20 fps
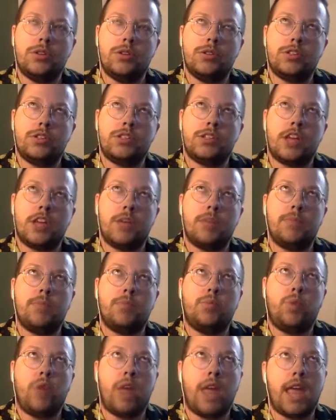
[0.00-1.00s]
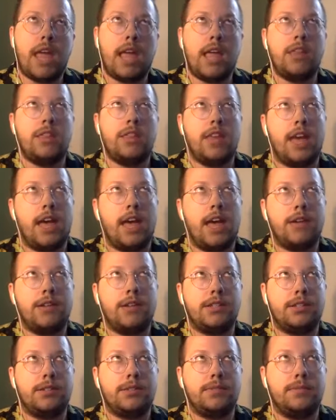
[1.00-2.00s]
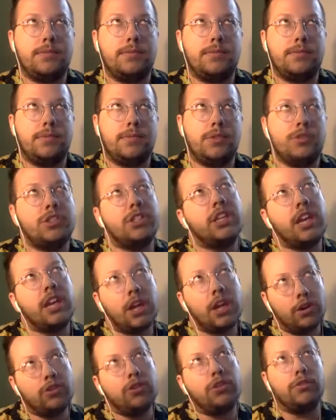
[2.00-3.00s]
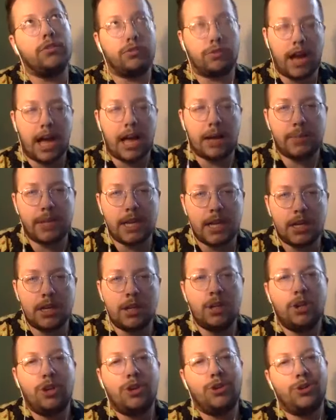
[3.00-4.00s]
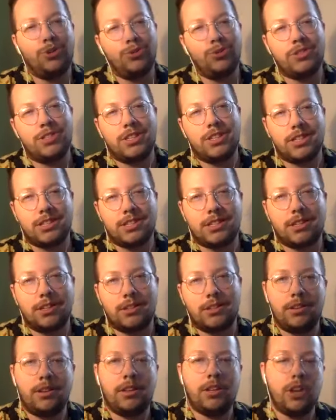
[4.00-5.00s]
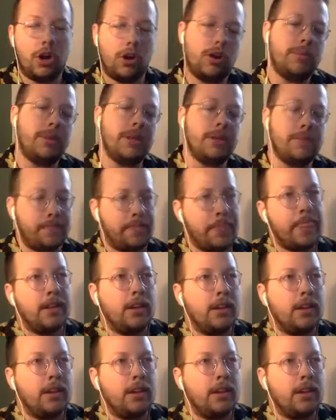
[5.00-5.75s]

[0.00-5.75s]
some way that there's the character of Robin, who's this you know I mean